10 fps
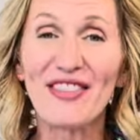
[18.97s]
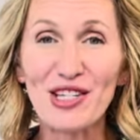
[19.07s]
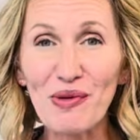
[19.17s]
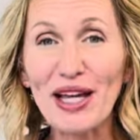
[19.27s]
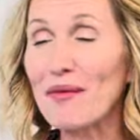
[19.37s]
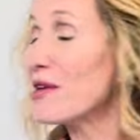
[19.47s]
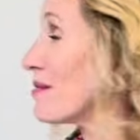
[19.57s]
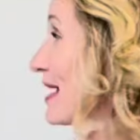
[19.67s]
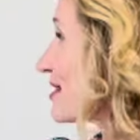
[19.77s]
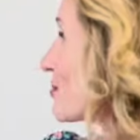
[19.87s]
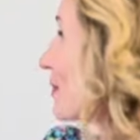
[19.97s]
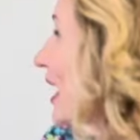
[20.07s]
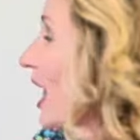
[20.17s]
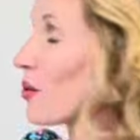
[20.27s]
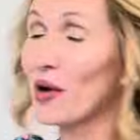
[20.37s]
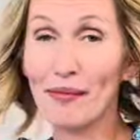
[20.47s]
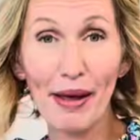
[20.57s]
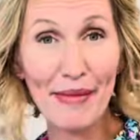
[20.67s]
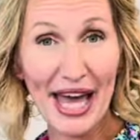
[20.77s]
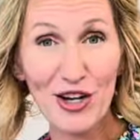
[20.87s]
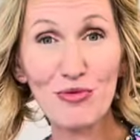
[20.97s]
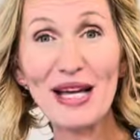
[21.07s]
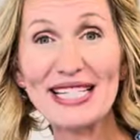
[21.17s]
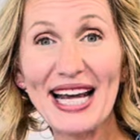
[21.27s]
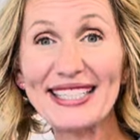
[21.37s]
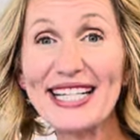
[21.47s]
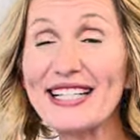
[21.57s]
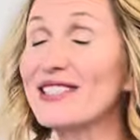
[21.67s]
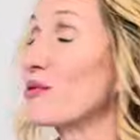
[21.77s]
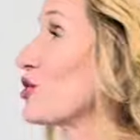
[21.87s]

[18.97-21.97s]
This week, I'm going to be explaining one of my management techniques,